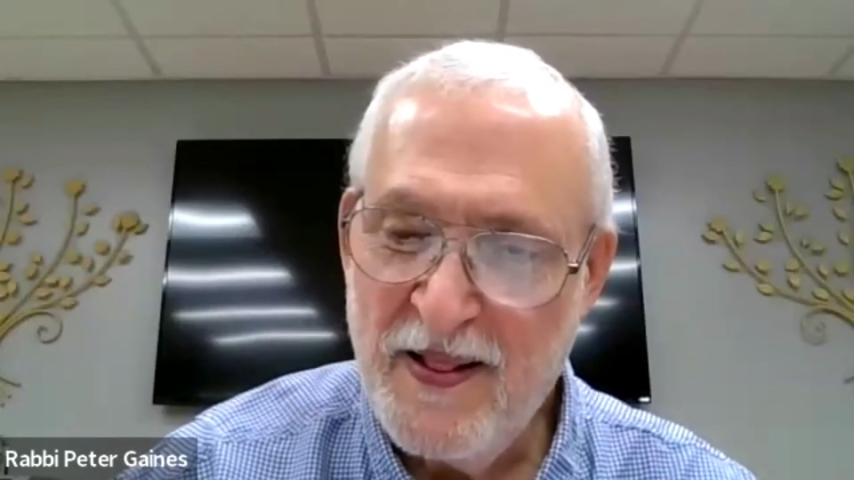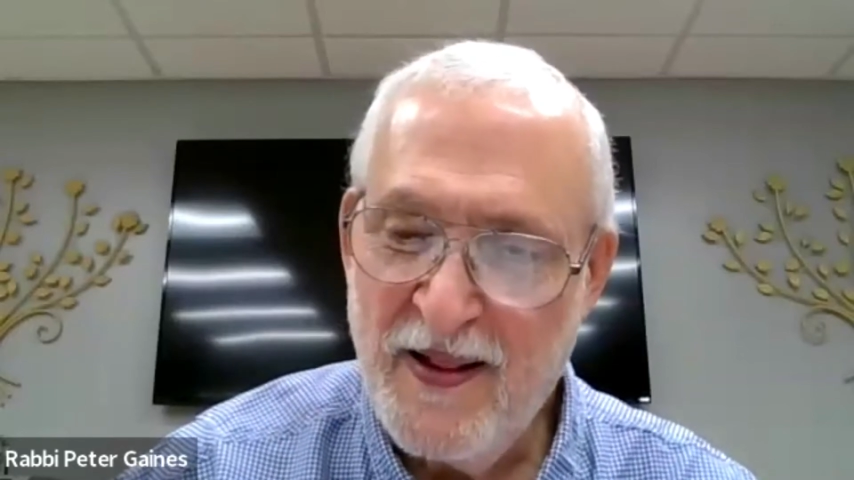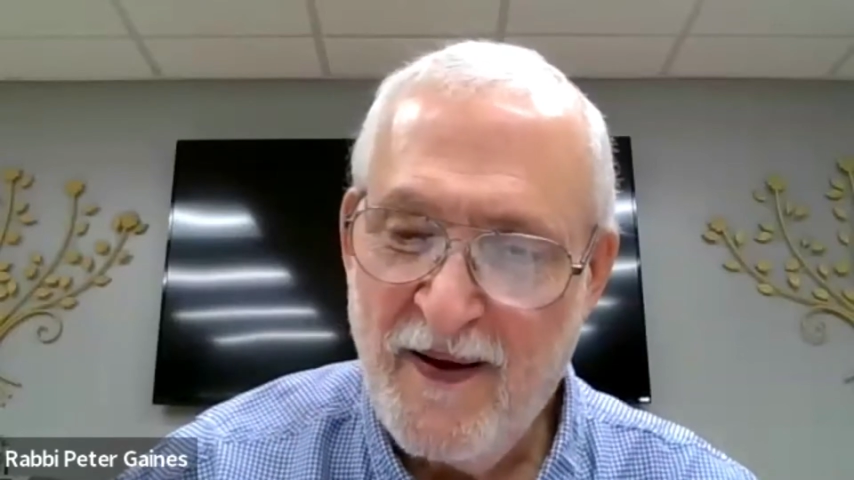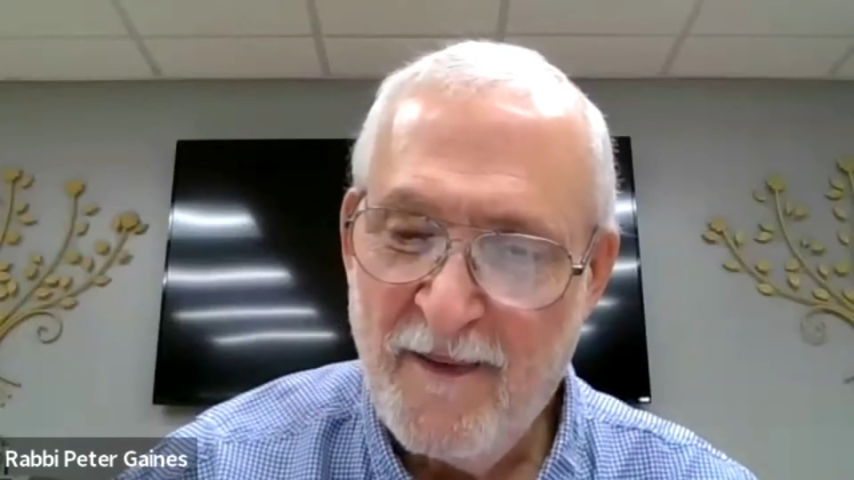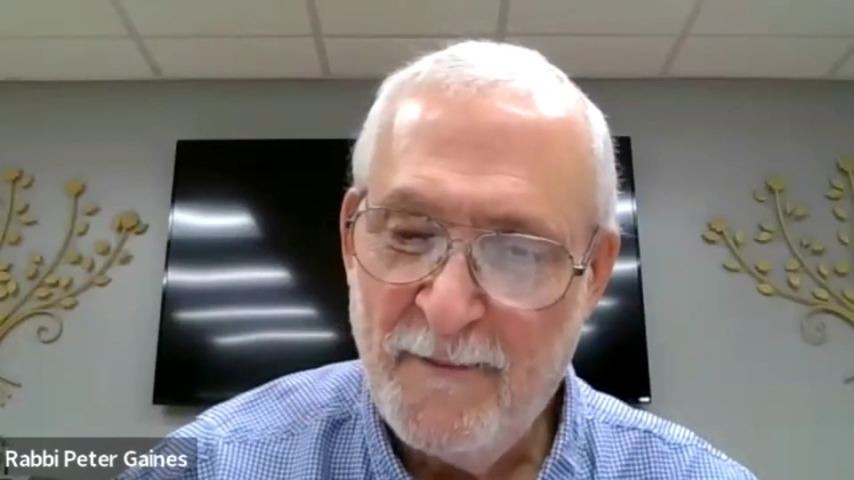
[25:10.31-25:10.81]

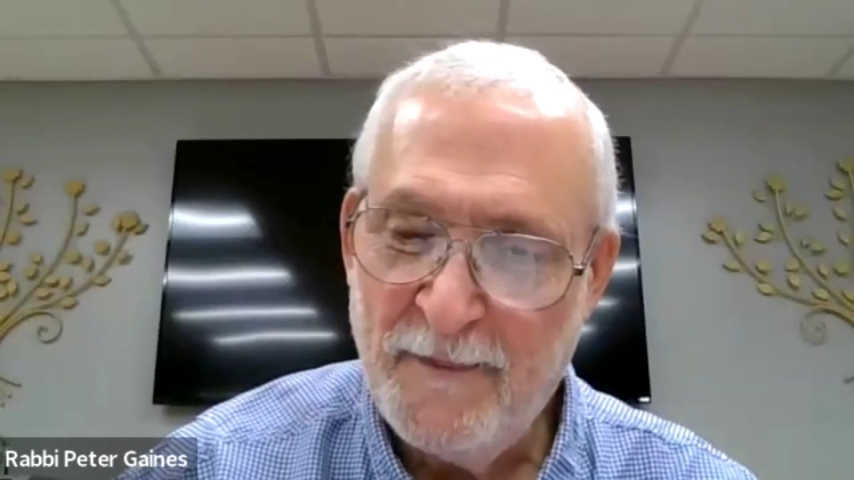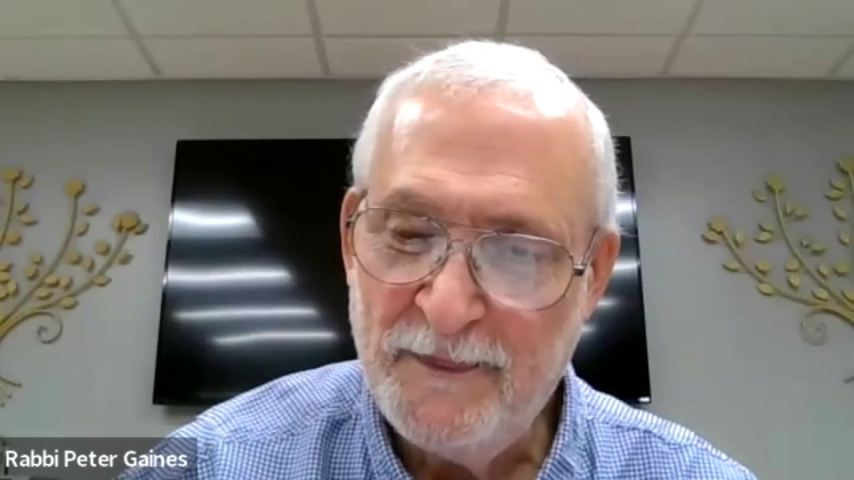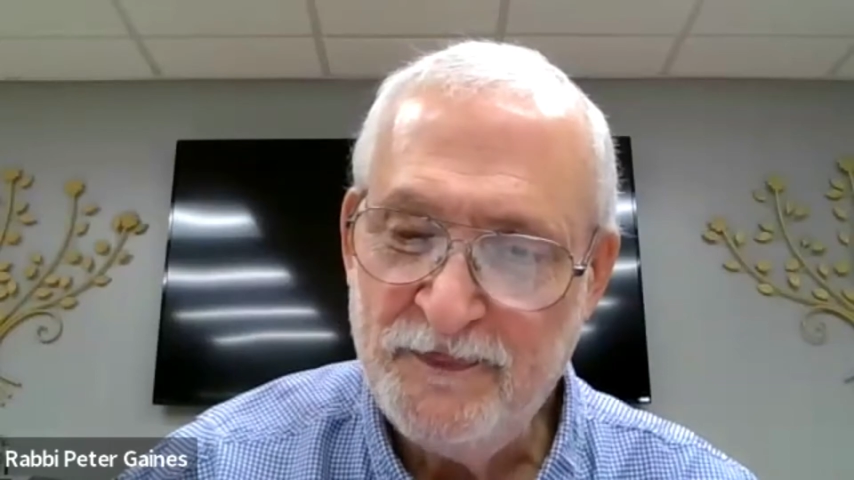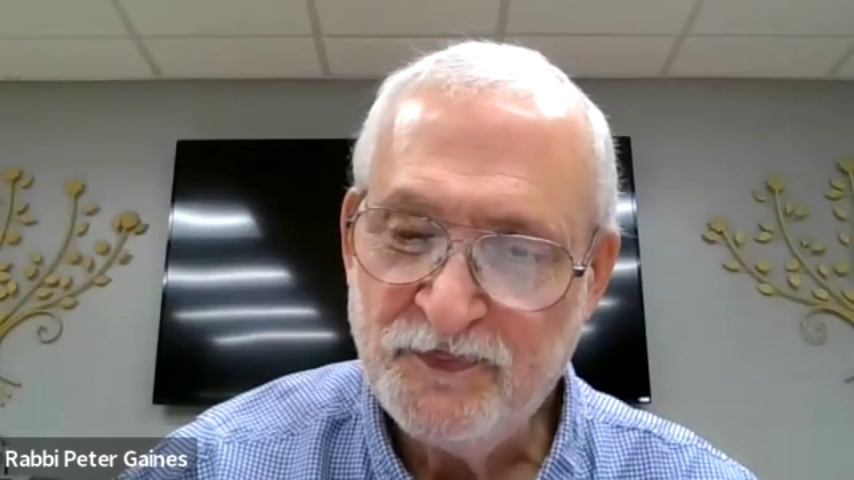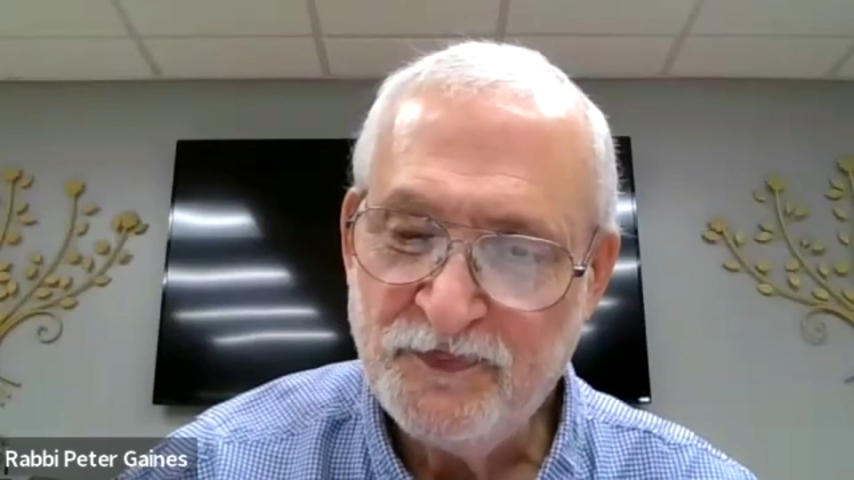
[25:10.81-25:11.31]
For
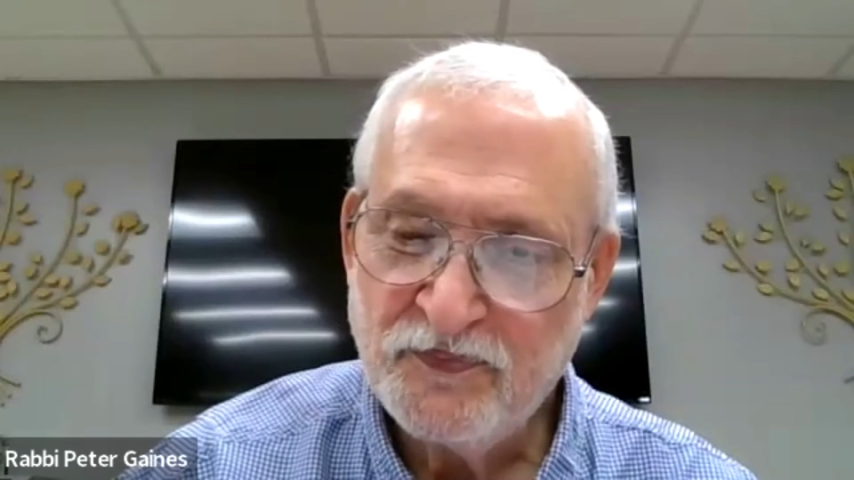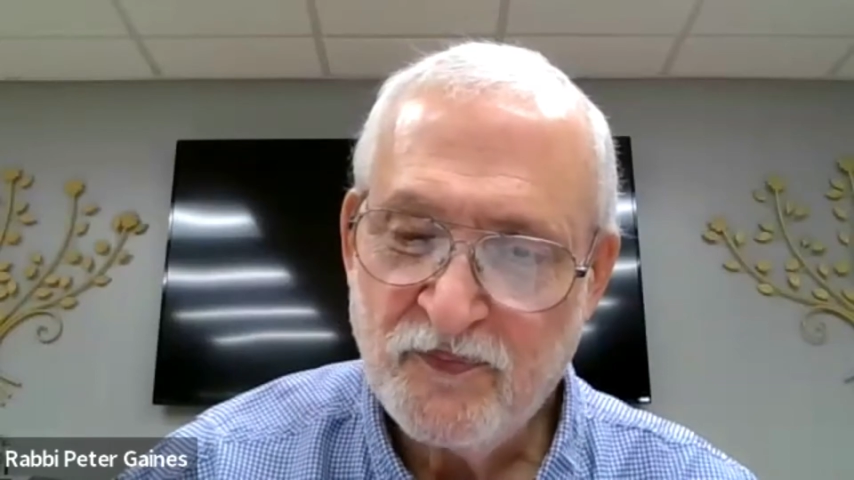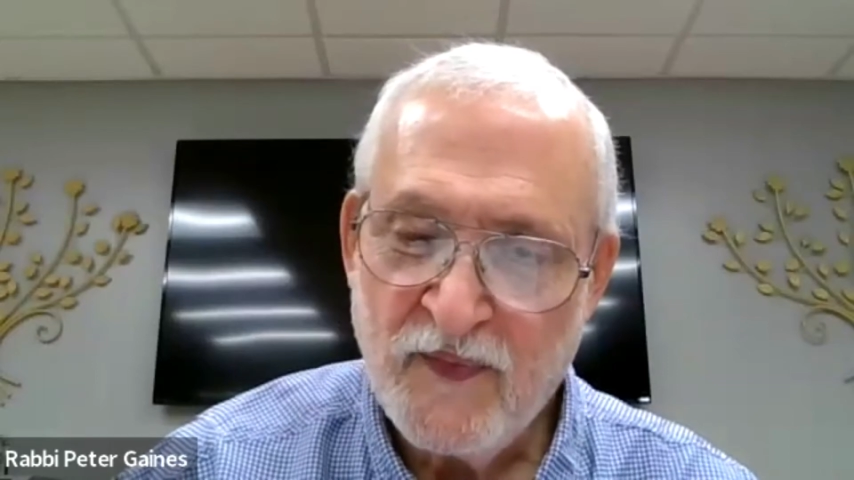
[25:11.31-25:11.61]
this is the